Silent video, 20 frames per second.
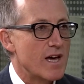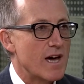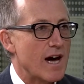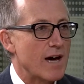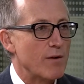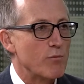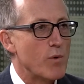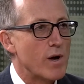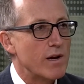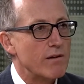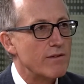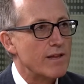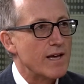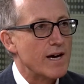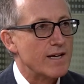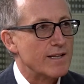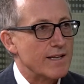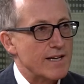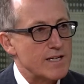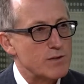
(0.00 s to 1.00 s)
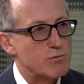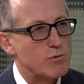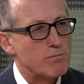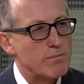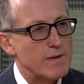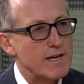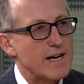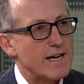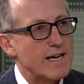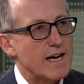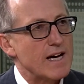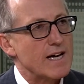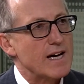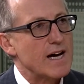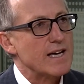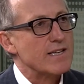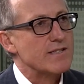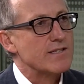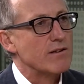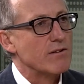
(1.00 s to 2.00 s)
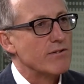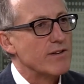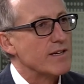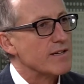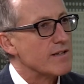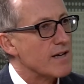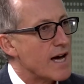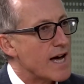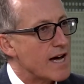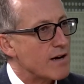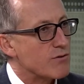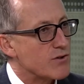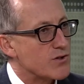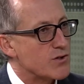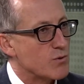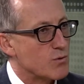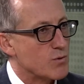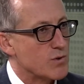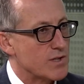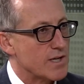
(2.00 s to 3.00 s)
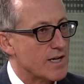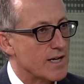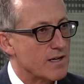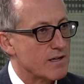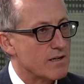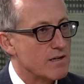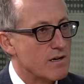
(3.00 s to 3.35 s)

And one of the ideas would be, I still think, outsourcing.